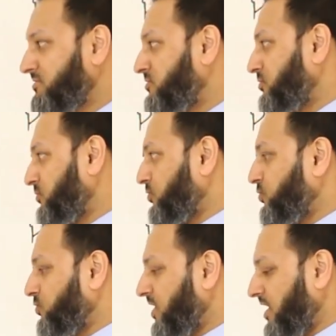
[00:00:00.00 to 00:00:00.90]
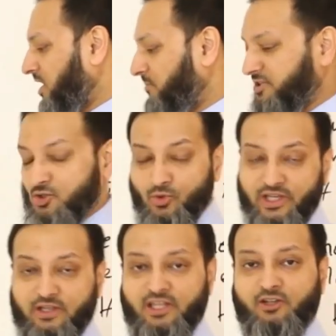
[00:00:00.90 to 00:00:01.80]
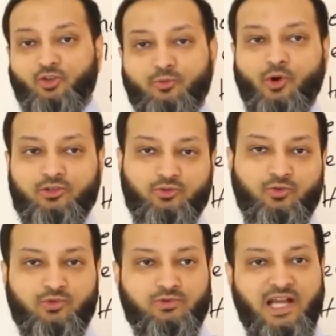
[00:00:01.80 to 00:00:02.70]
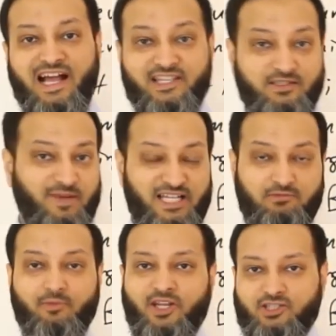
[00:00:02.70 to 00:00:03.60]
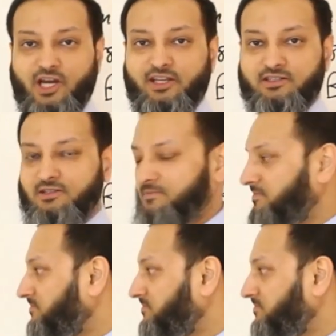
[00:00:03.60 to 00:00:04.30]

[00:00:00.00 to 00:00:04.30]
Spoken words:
to be doing in a newborn who has possible meningitis?